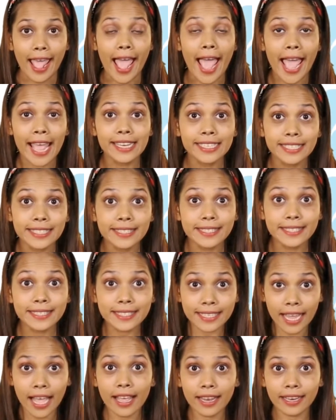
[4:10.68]
And
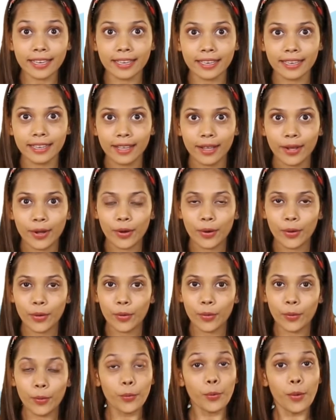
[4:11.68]
it's done!
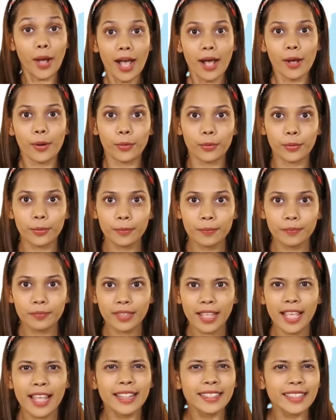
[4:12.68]
Wow!
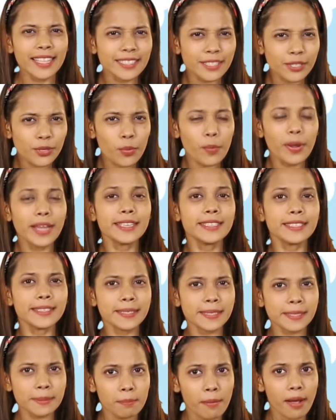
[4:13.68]
That's quite a
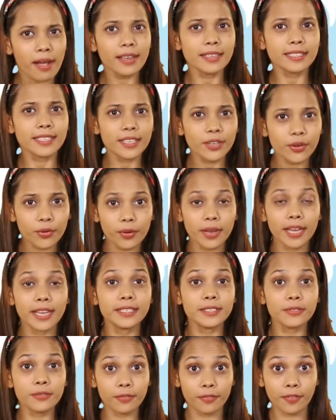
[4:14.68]
smart and
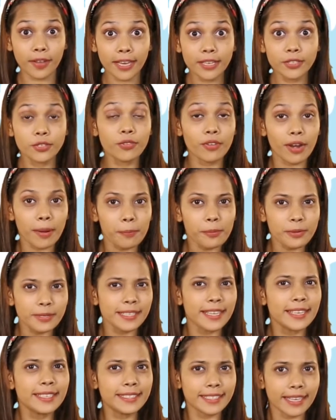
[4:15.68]
creative way to
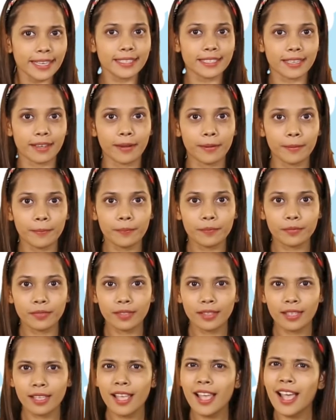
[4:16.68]
represent data.
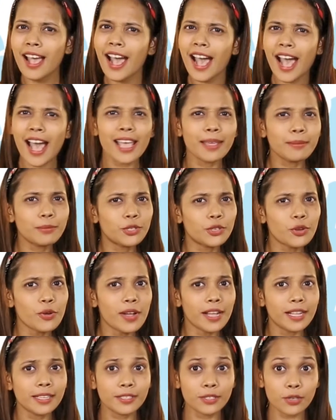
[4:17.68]
I'm
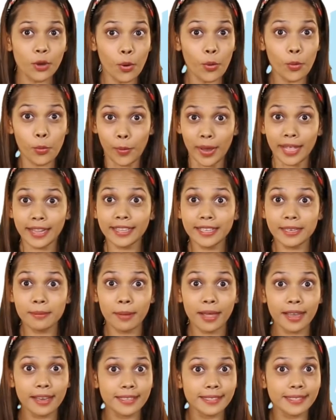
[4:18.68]
sure I'll score well in
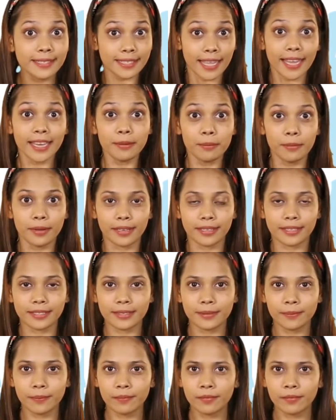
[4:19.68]
my assignment.